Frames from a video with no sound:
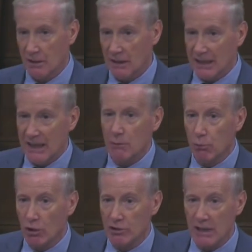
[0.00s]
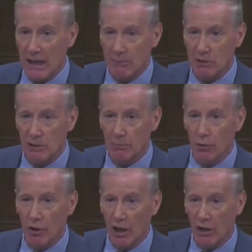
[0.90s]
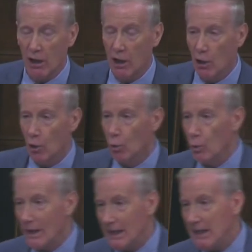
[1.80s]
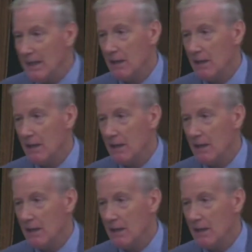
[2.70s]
The key words there, Mr. Bowen, are we